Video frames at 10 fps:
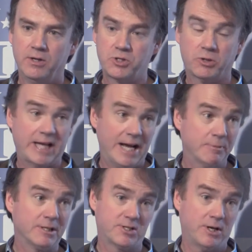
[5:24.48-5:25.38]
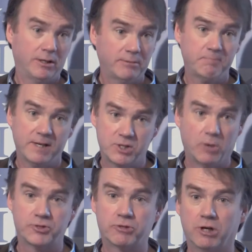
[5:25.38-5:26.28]
So the capital stock is
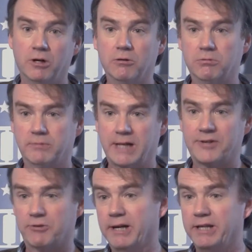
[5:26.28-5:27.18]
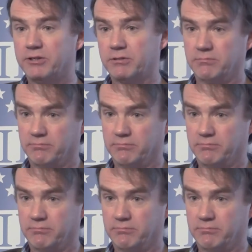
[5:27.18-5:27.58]
going to grow at a rate